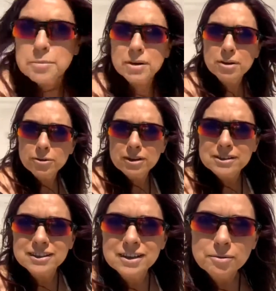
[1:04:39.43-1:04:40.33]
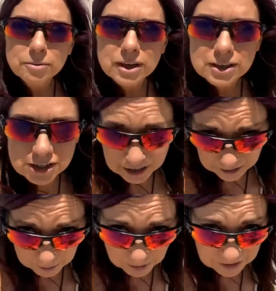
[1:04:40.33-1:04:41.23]
lifetime ago, doesn't it? When
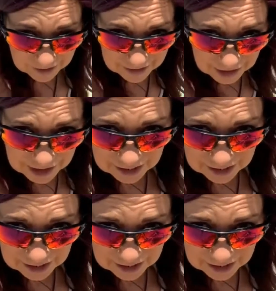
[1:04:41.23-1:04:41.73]
I shine bright